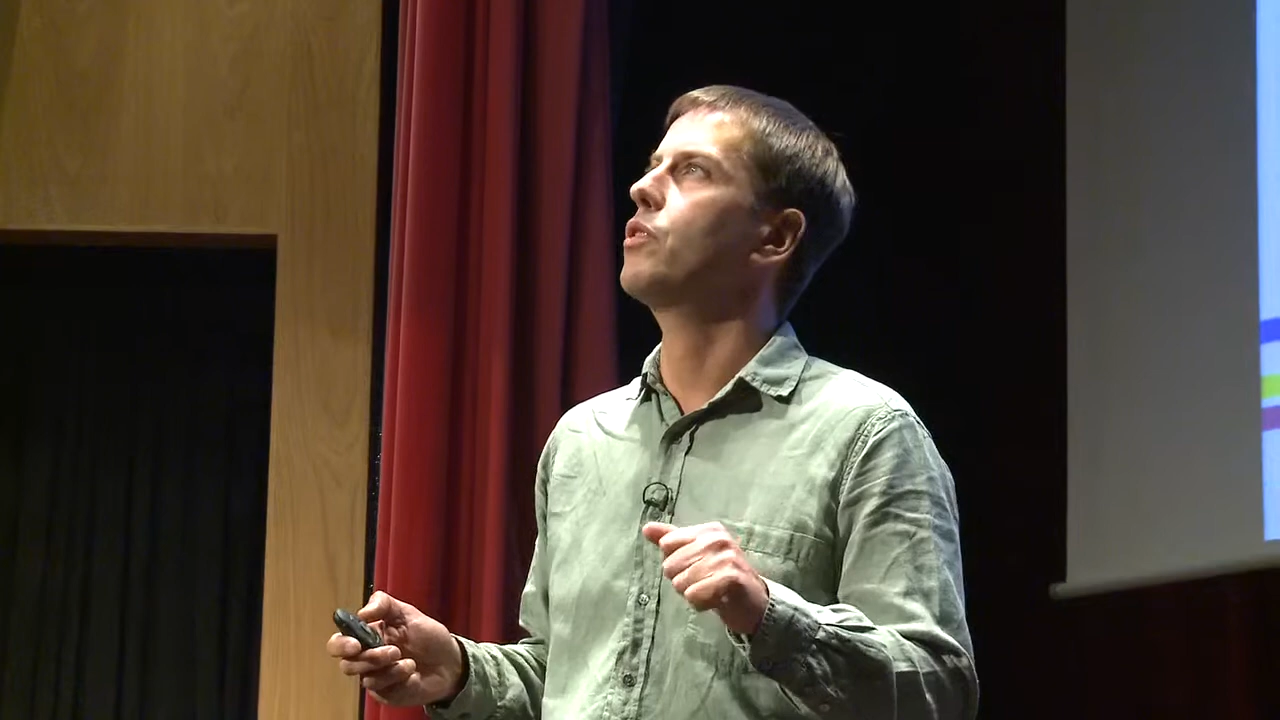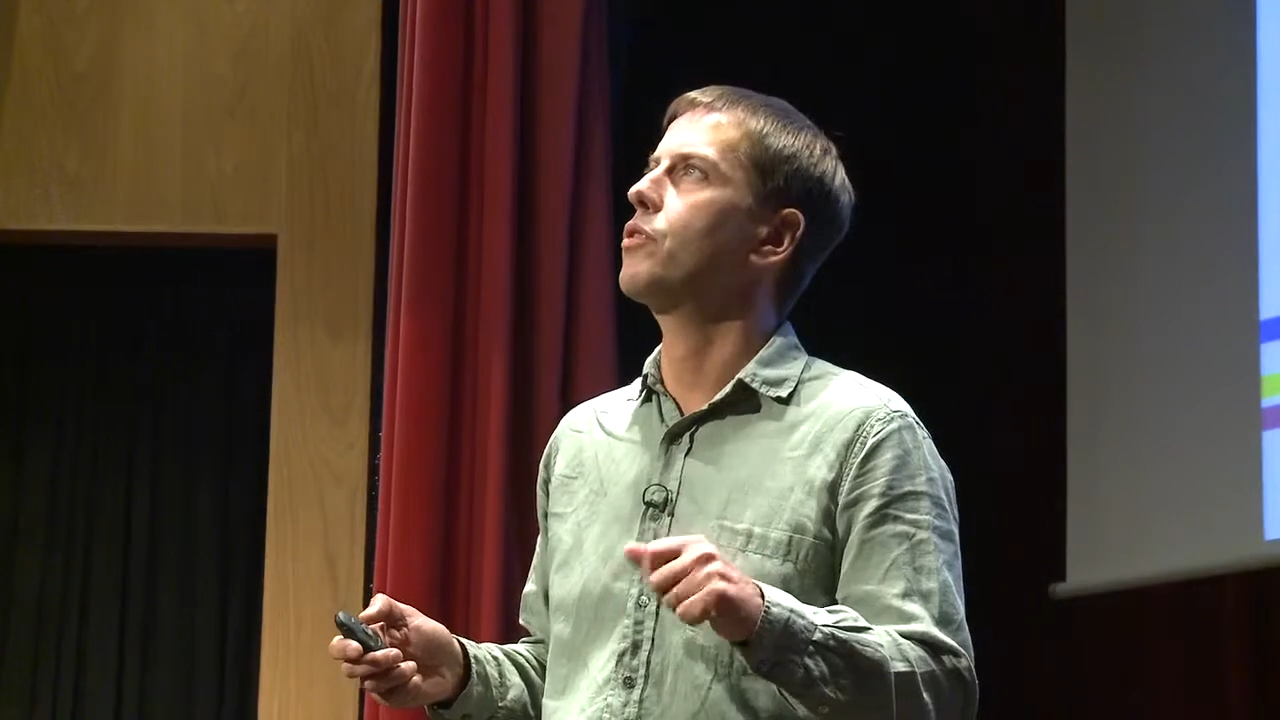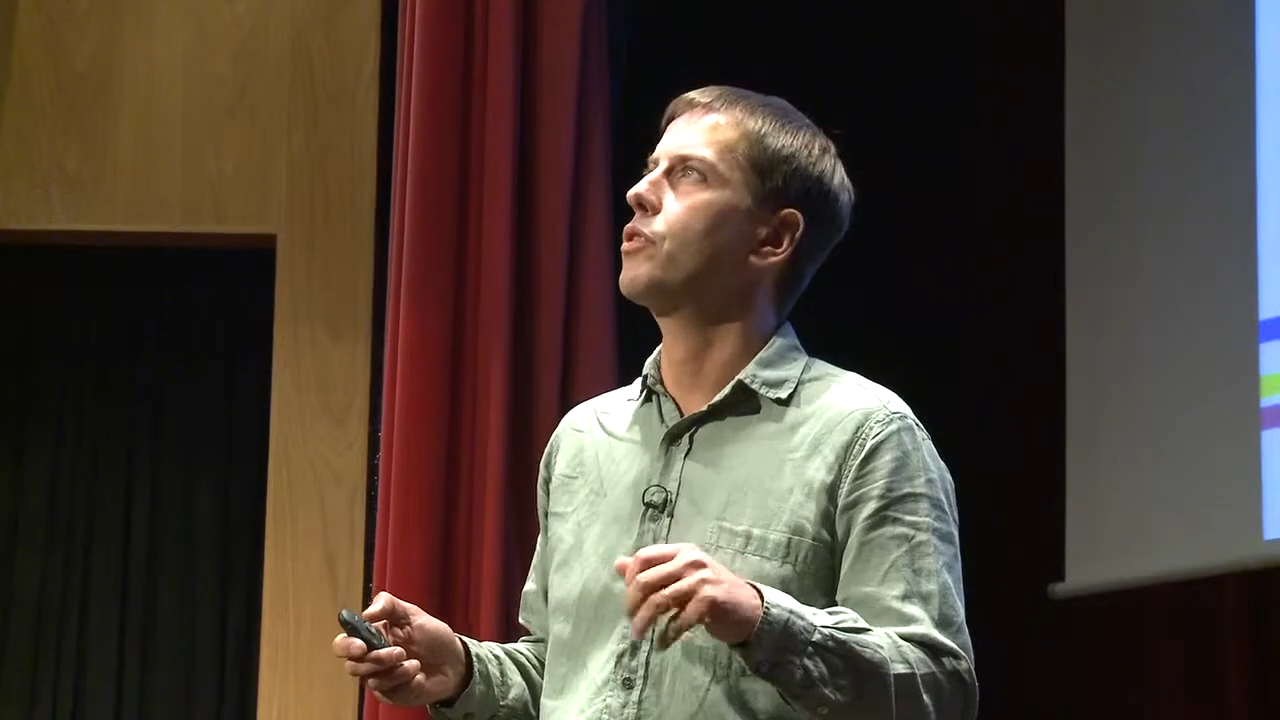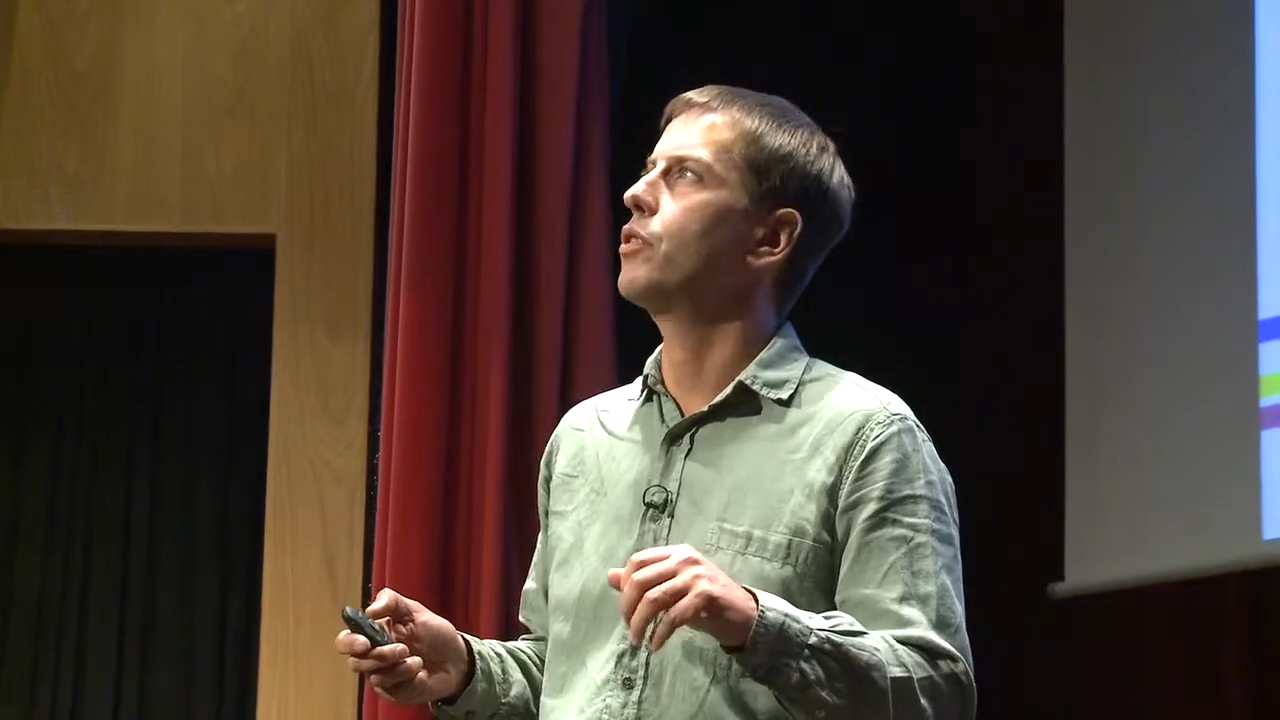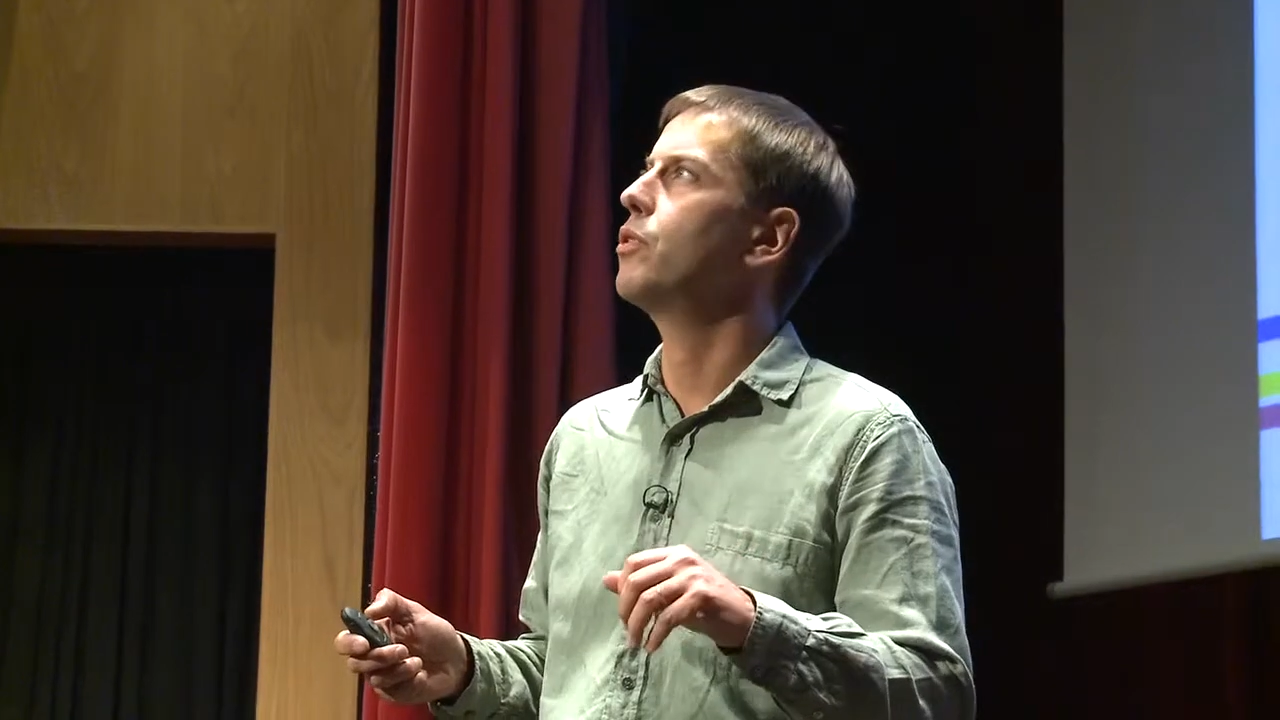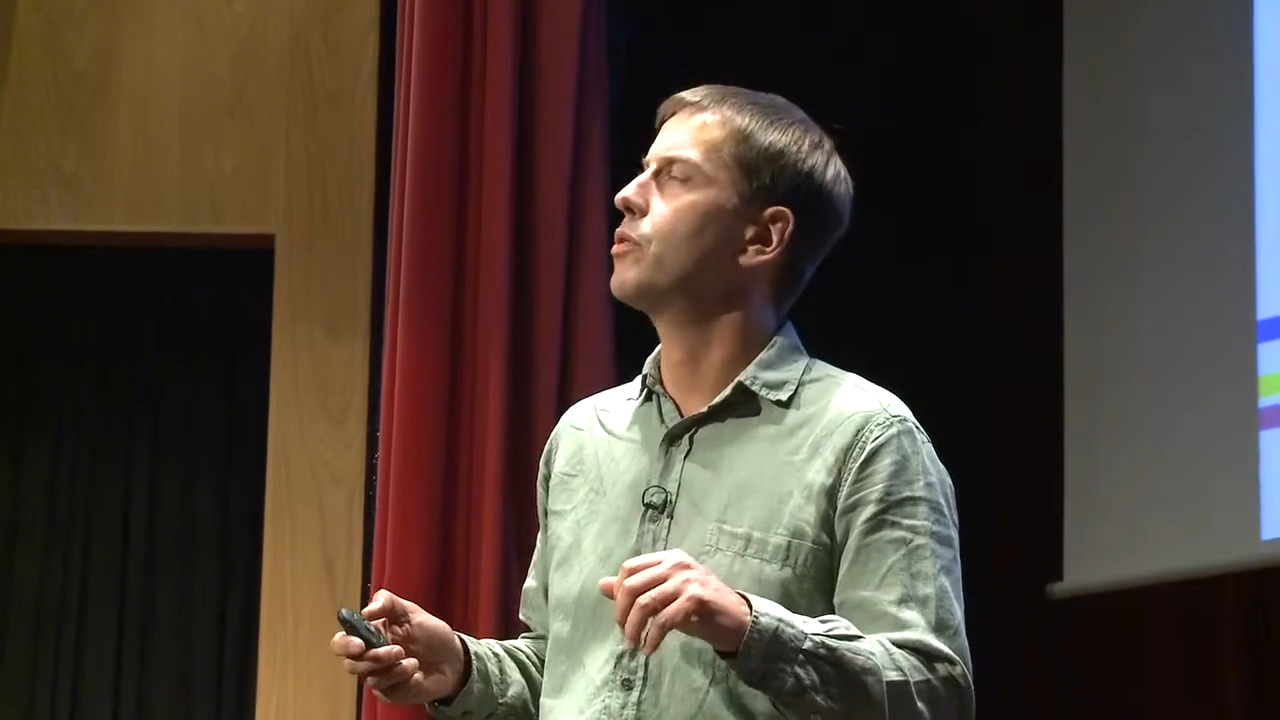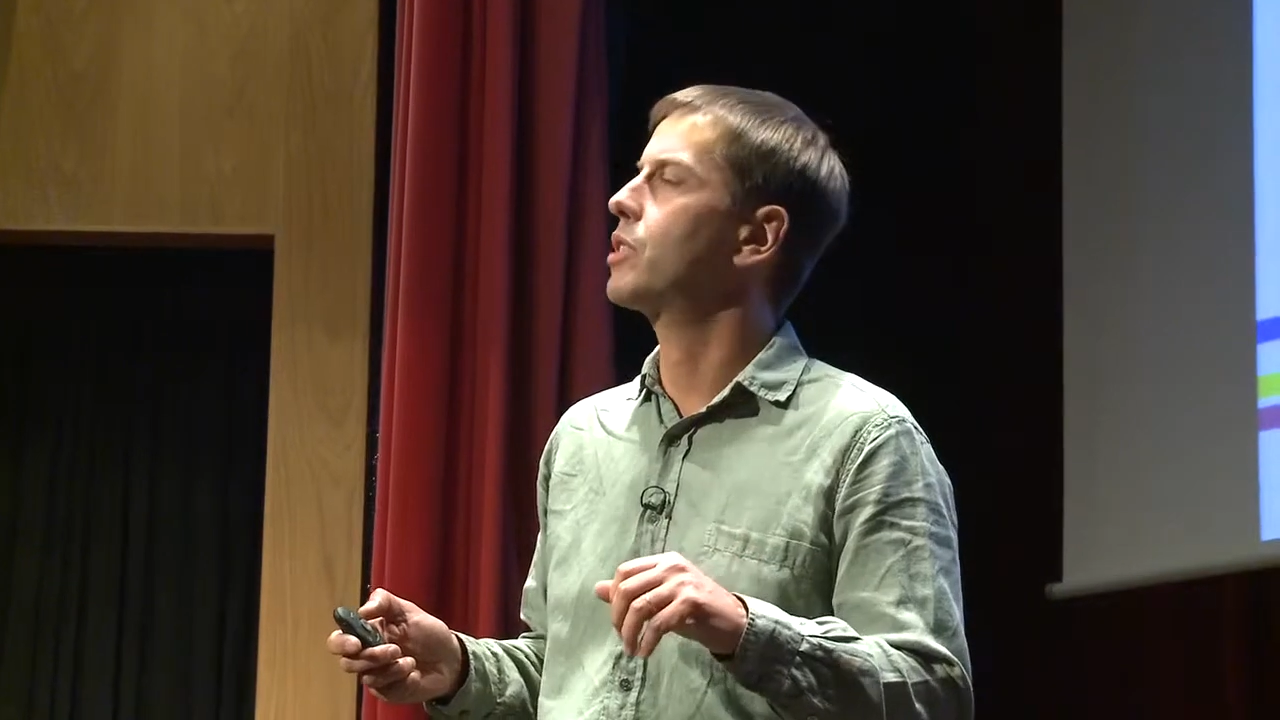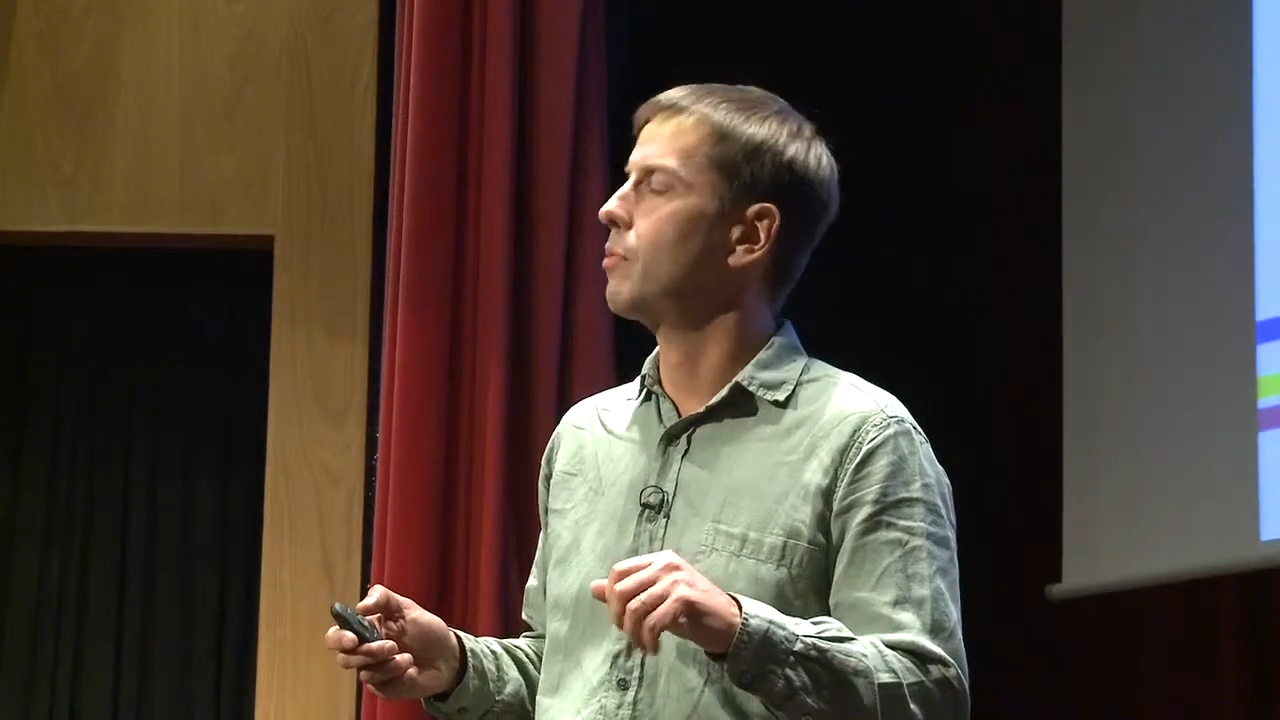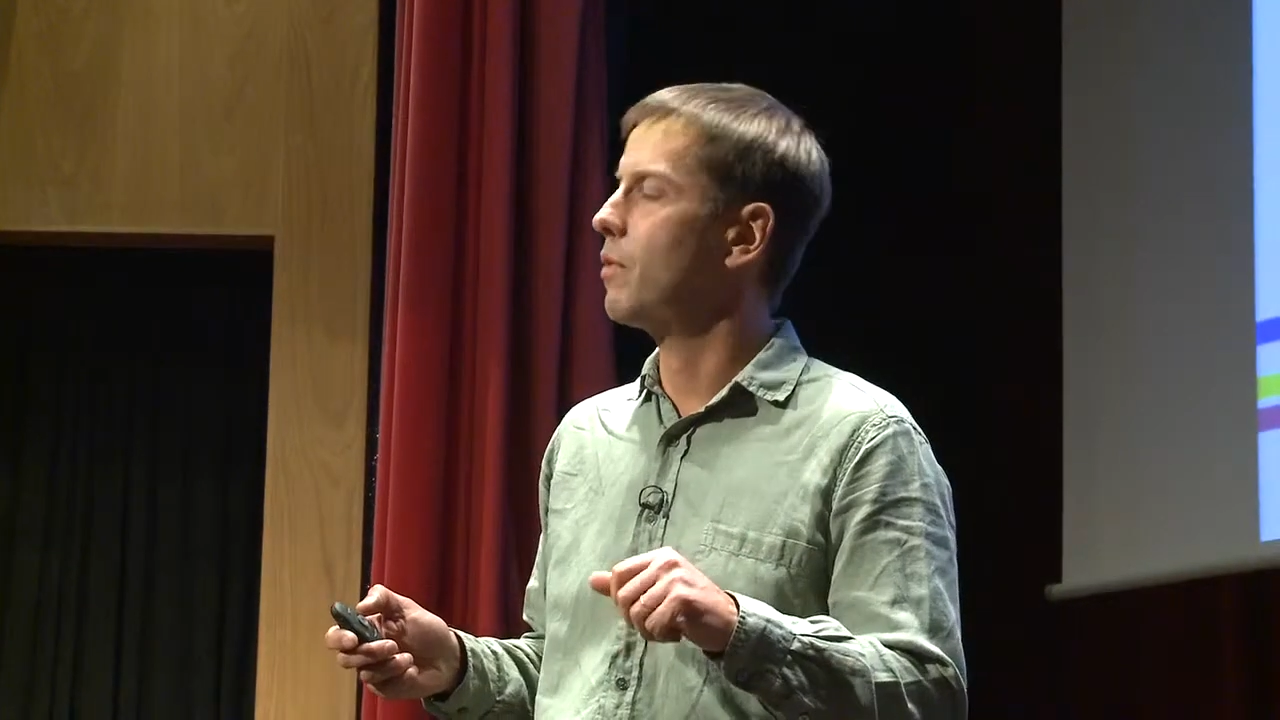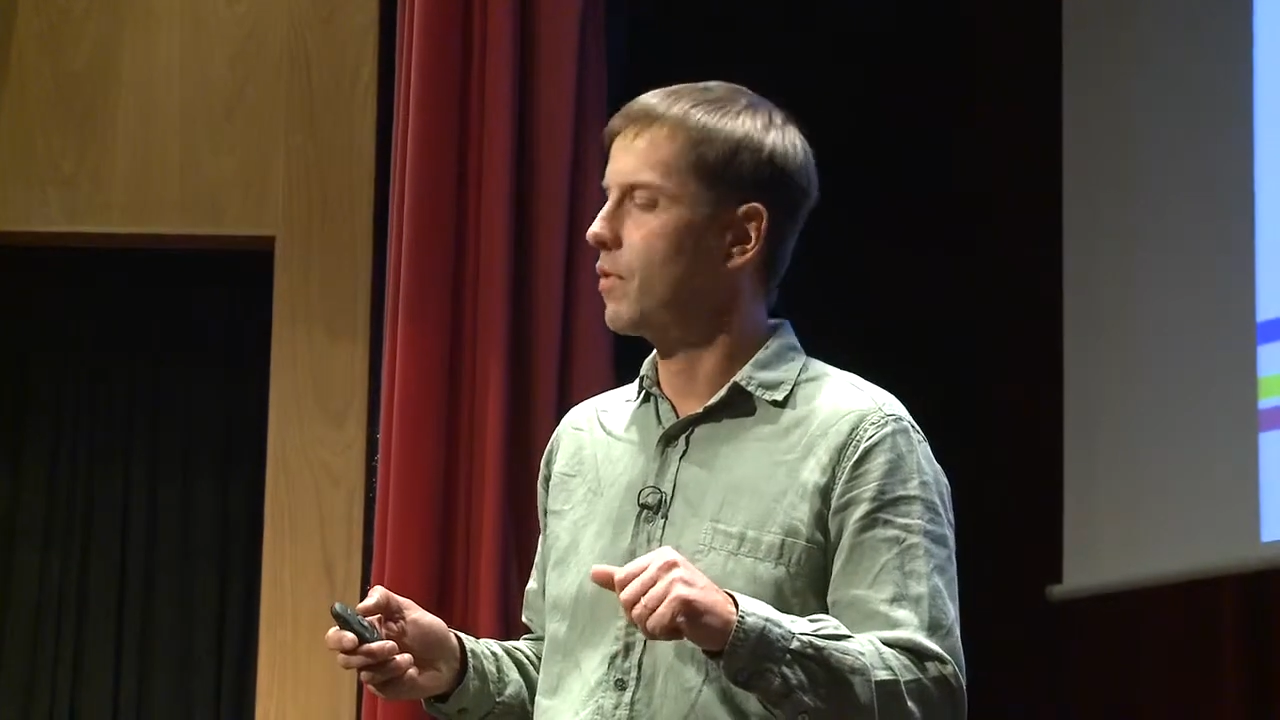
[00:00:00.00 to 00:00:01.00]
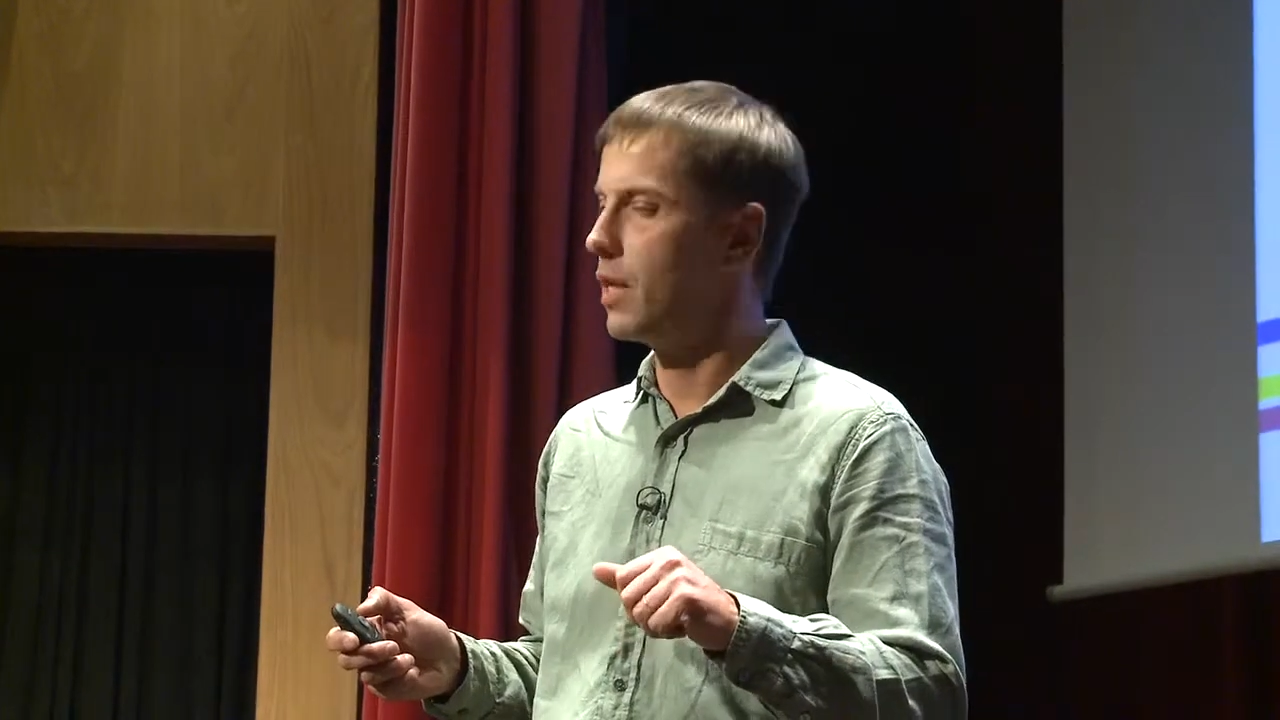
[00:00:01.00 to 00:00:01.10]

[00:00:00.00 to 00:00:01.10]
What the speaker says: you through some of